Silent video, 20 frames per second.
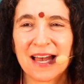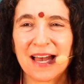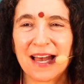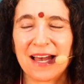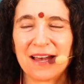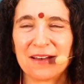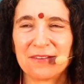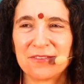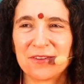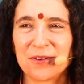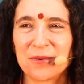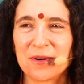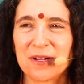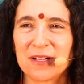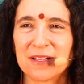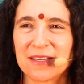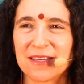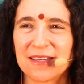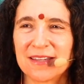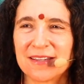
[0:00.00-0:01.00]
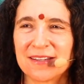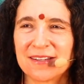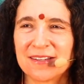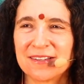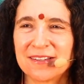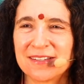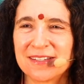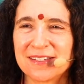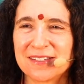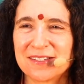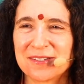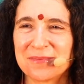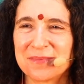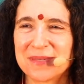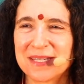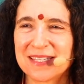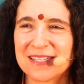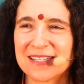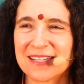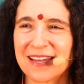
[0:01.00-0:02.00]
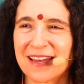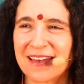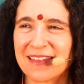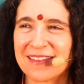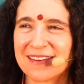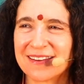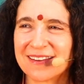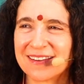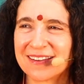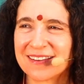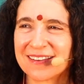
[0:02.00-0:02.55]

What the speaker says: have you all here and to be together.